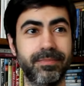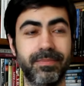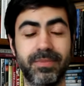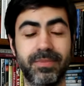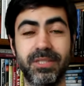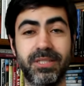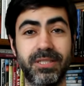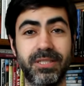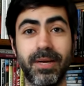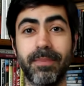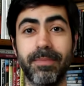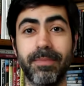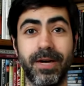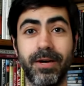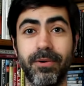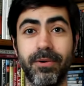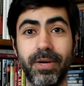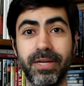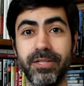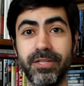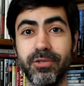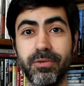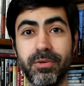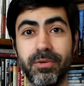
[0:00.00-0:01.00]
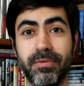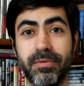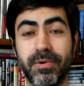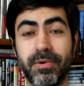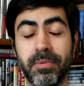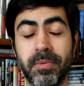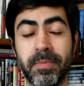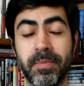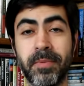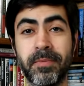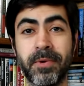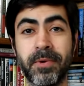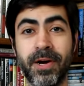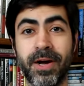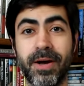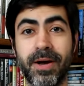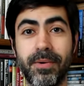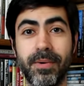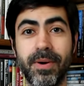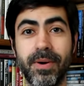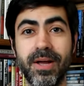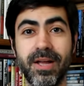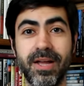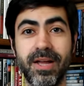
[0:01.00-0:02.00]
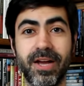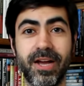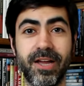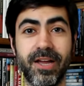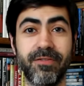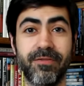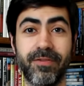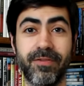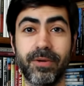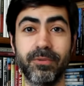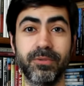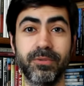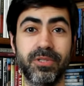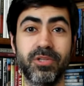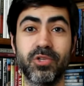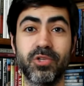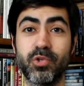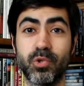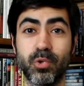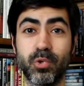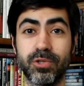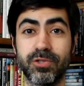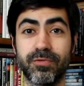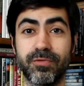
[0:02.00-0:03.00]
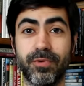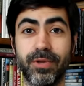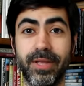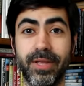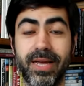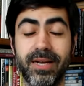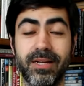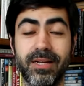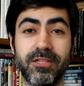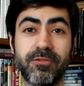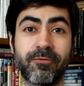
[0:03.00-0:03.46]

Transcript: somehow, I don't even remember how, I found the source for that.